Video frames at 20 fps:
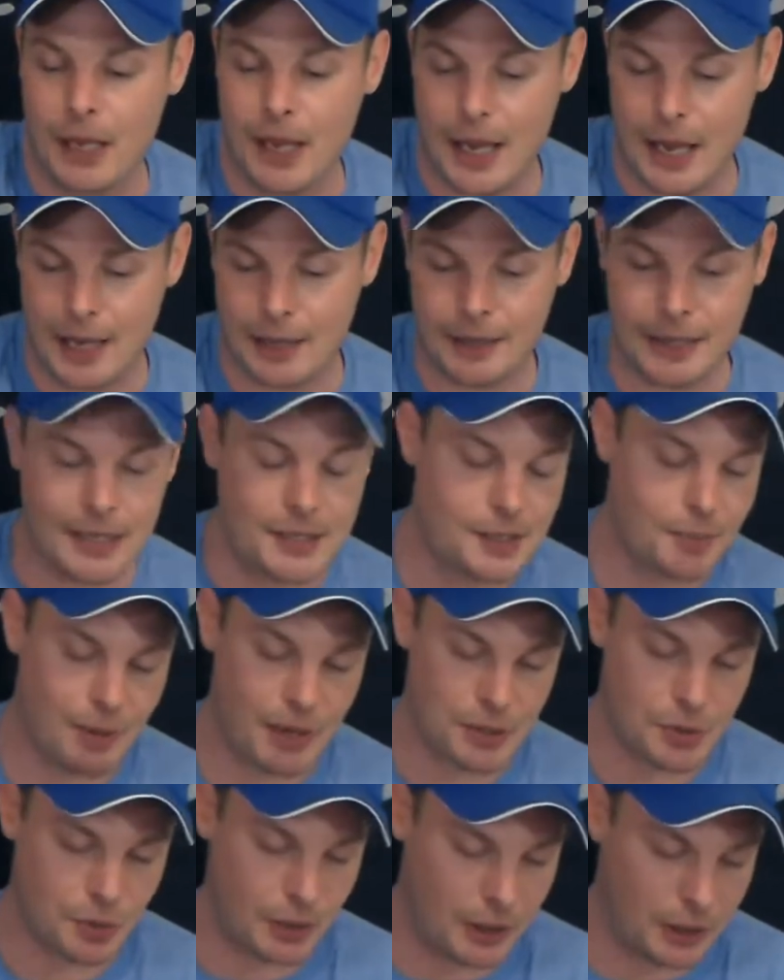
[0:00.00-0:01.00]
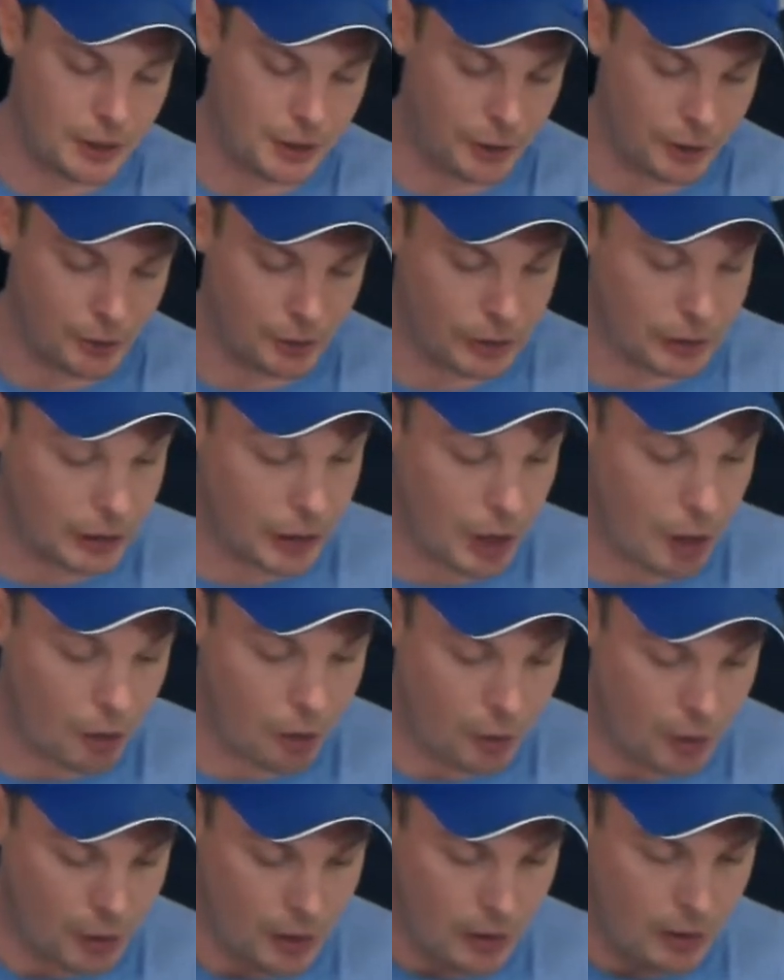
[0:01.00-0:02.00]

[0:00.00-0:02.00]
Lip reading: and that's the best way to go